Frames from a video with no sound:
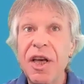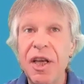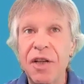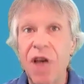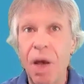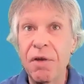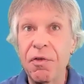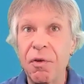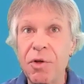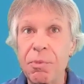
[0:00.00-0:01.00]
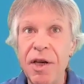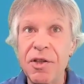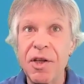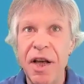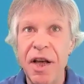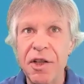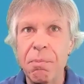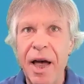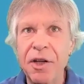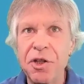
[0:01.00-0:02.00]
It's coming from space, and yet it's
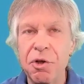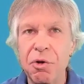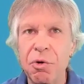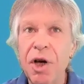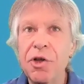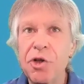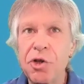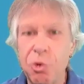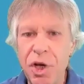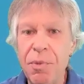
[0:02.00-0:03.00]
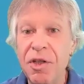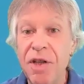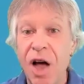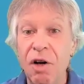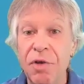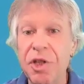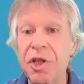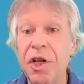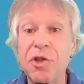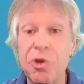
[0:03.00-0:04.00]
back to streaming
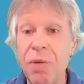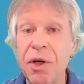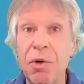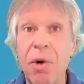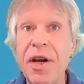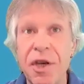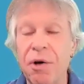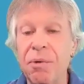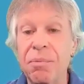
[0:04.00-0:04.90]
television and streaming radio.